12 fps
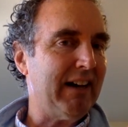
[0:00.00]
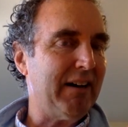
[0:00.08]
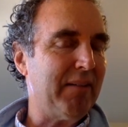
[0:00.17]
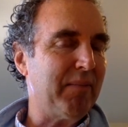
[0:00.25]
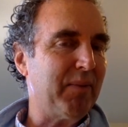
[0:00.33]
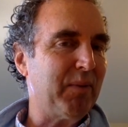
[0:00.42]

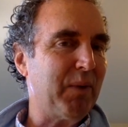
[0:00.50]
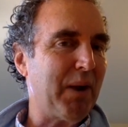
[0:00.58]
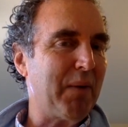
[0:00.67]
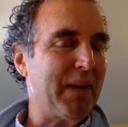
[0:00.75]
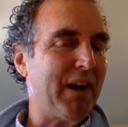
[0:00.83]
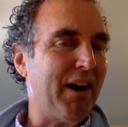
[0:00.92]
um,
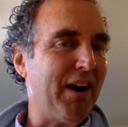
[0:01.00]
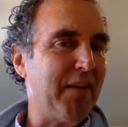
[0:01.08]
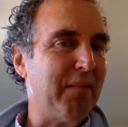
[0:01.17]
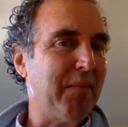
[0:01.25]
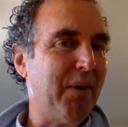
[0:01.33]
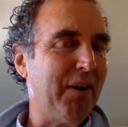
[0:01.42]
where we are
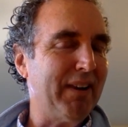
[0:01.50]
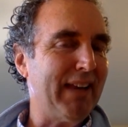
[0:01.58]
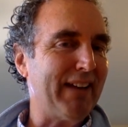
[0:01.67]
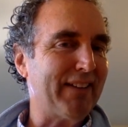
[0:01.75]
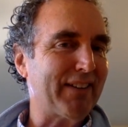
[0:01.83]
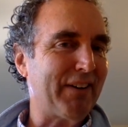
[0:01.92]
more or
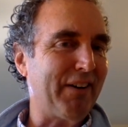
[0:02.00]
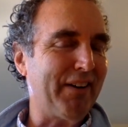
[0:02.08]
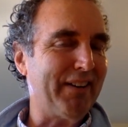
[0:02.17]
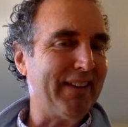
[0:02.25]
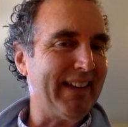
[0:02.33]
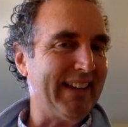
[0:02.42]
less
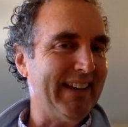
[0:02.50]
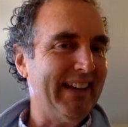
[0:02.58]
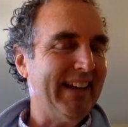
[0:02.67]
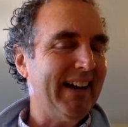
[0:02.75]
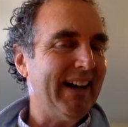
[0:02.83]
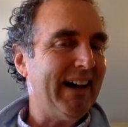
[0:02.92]
currently,
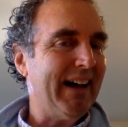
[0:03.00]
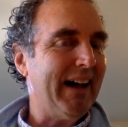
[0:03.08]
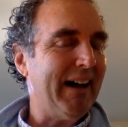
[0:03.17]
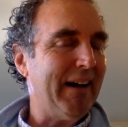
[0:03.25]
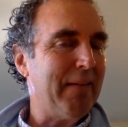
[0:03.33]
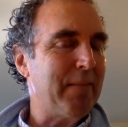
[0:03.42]

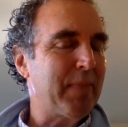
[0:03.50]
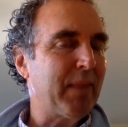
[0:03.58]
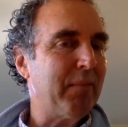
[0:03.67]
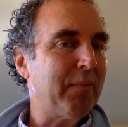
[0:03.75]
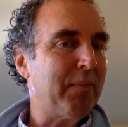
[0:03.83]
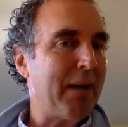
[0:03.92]
um,
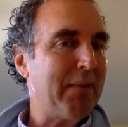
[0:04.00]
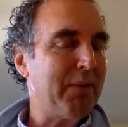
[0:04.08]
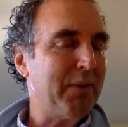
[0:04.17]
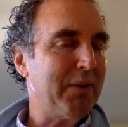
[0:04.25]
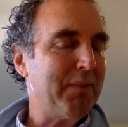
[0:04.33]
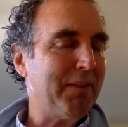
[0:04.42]
probably
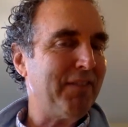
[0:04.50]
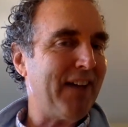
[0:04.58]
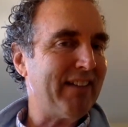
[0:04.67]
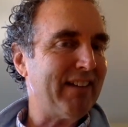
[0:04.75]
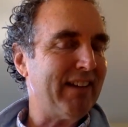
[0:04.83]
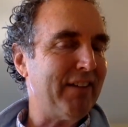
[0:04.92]
wouldn't be
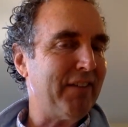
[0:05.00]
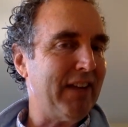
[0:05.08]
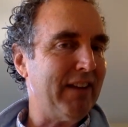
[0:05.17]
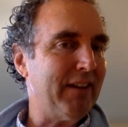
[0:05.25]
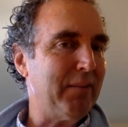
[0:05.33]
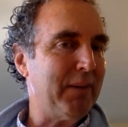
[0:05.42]
fast enough
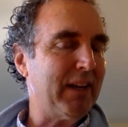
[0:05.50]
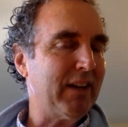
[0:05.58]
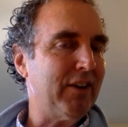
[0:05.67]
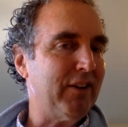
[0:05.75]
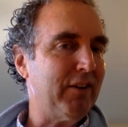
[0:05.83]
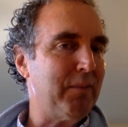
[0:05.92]
either, but it
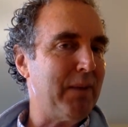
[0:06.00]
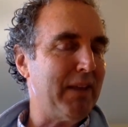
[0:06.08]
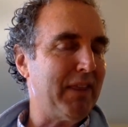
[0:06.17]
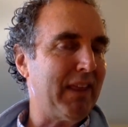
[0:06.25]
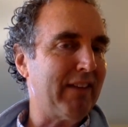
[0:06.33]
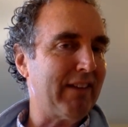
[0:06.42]
could
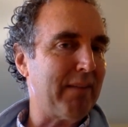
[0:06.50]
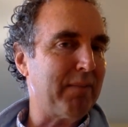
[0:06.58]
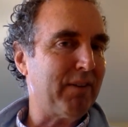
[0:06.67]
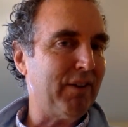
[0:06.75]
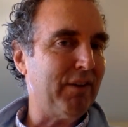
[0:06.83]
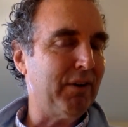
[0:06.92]
speed things
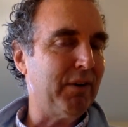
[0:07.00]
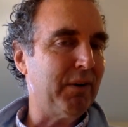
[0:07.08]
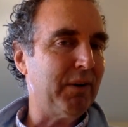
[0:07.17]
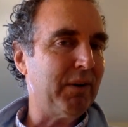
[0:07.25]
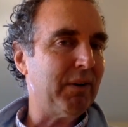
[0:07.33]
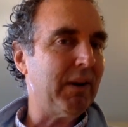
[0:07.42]
up
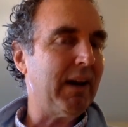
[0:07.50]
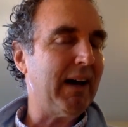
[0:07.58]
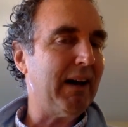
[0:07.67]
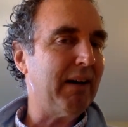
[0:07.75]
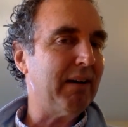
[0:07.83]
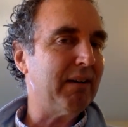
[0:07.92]
too
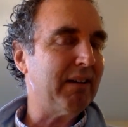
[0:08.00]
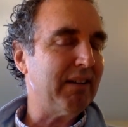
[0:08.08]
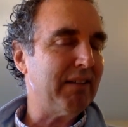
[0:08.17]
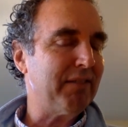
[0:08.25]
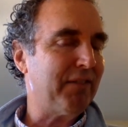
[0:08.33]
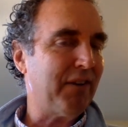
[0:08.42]
uh,
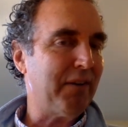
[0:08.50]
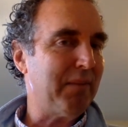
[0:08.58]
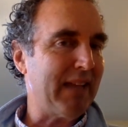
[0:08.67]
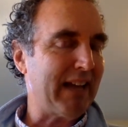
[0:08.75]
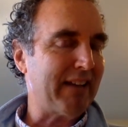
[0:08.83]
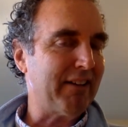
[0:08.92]
for
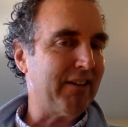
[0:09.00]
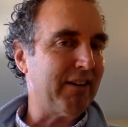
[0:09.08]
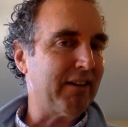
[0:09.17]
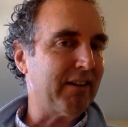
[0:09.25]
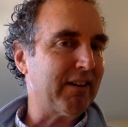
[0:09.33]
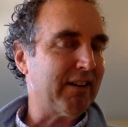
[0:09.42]

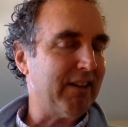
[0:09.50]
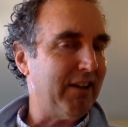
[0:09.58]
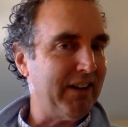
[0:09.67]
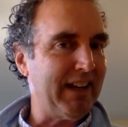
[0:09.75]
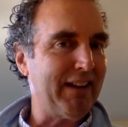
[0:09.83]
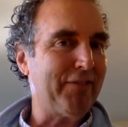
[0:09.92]
molecular
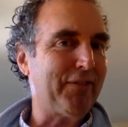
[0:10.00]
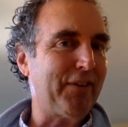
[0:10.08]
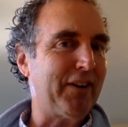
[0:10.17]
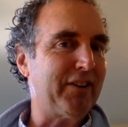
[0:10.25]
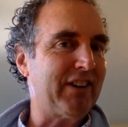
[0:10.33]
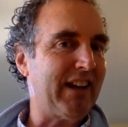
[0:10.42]
cloning,
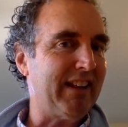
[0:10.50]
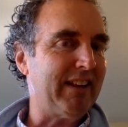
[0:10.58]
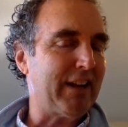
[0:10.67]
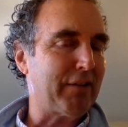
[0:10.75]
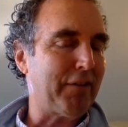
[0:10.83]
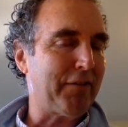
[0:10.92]
for gel
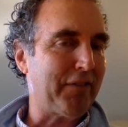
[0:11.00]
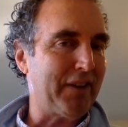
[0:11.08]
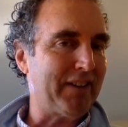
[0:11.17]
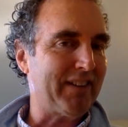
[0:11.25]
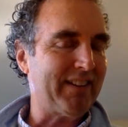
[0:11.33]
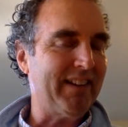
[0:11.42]

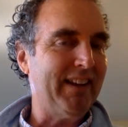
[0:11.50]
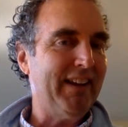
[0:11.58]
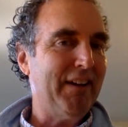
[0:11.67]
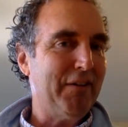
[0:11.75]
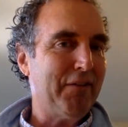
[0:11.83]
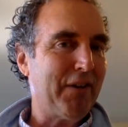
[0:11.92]
electrophoresis,
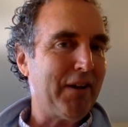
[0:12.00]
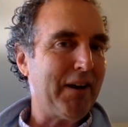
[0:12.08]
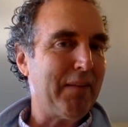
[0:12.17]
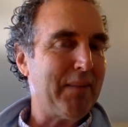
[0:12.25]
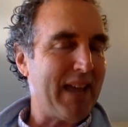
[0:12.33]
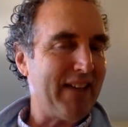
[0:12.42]
for
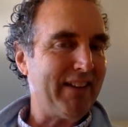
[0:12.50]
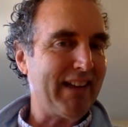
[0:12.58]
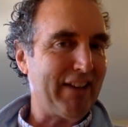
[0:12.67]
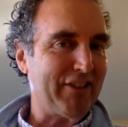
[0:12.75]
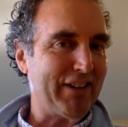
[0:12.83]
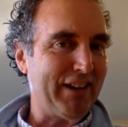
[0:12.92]
amazing
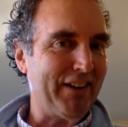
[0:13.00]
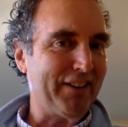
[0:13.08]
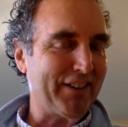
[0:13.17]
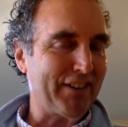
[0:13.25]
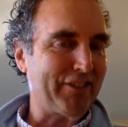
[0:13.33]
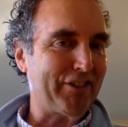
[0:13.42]

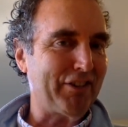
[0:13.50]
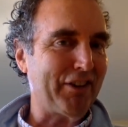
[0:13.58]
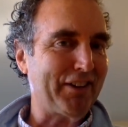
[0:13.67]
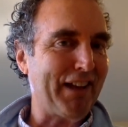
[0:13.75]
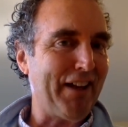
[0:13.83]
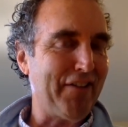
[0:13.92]
engineers such as
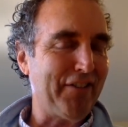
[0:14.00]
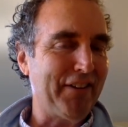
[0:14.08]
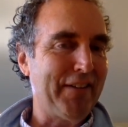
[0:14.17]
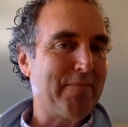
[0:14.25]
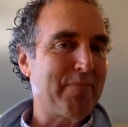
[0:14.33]
yourself